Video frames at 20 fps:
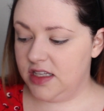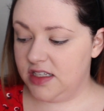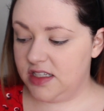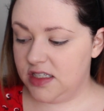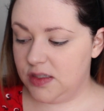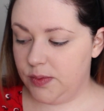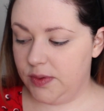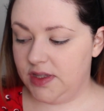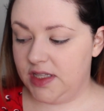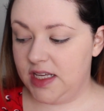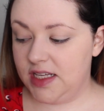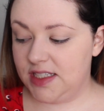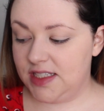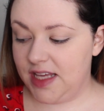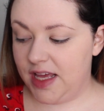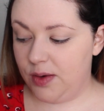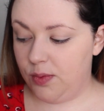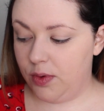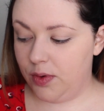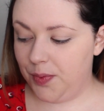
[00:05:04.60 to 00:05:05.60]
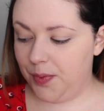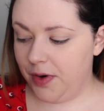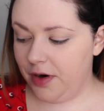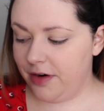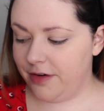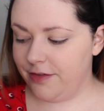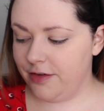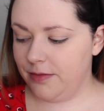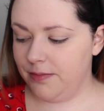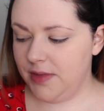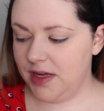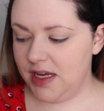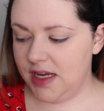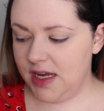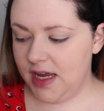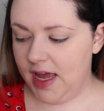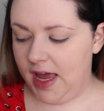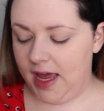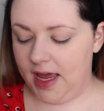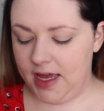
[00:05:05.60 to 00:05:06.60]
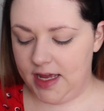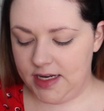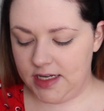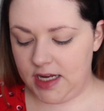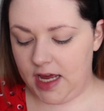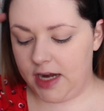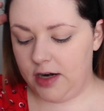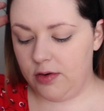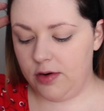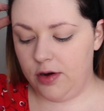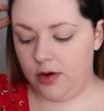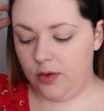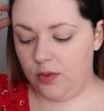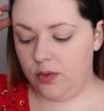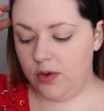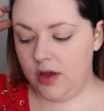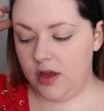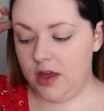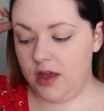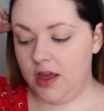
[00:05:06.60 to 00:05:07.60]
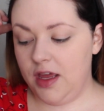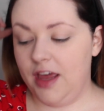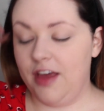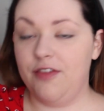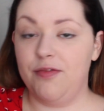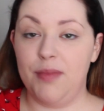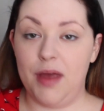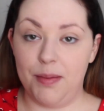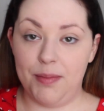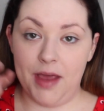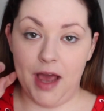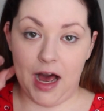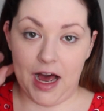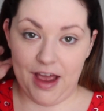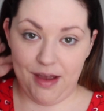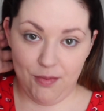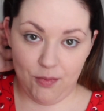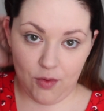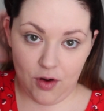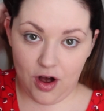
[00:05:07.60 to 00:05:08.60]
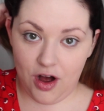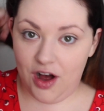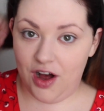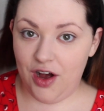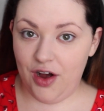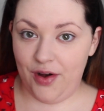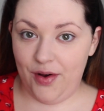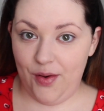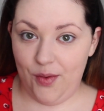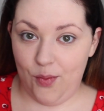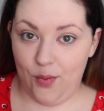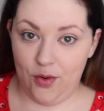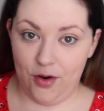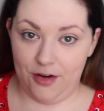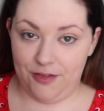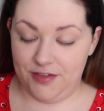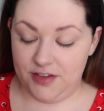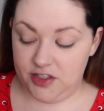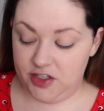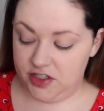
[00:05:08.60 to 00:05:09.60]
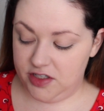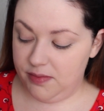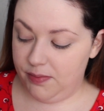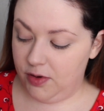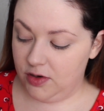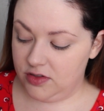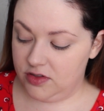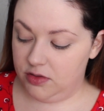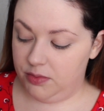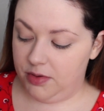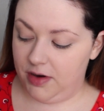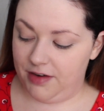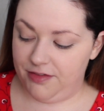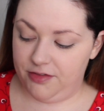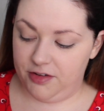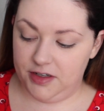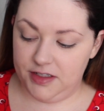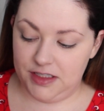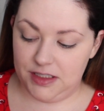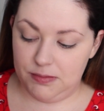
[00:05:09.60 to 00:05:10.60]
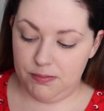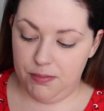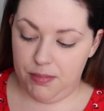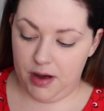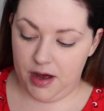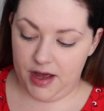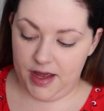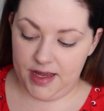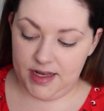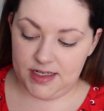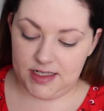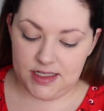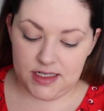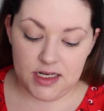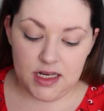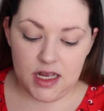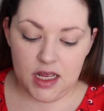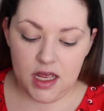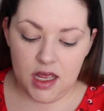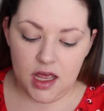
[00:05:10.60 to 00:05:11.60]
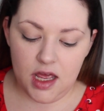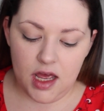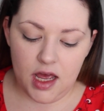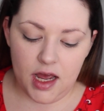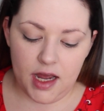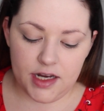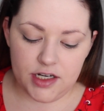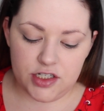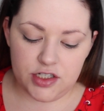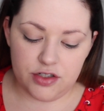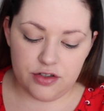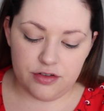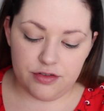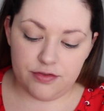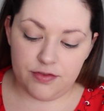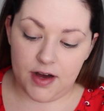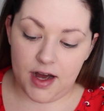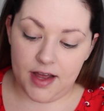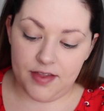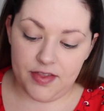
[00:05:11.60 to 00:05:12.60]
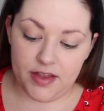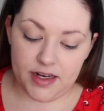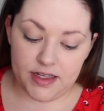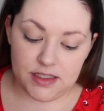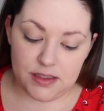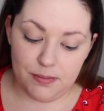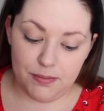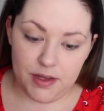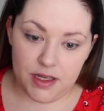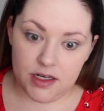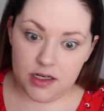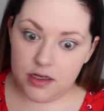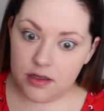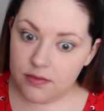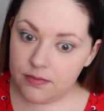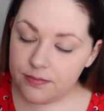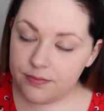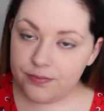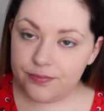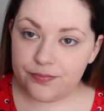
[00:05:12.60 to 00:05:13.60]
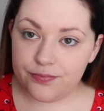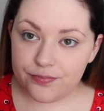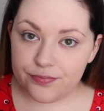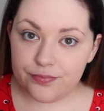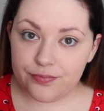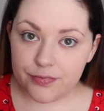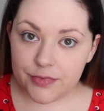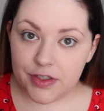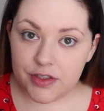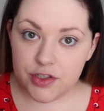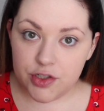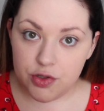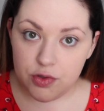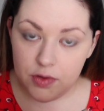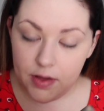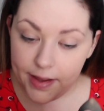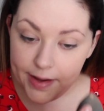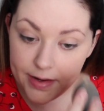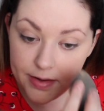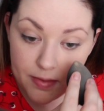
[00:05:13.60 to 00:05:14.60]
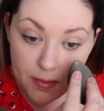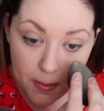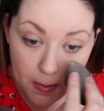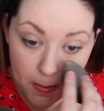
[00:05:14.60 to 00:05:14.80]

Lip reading: this is what they said would work for me. And I don't know if maybe I'm wrong or if it's just a personal preference, but I do find that it's a bit too light.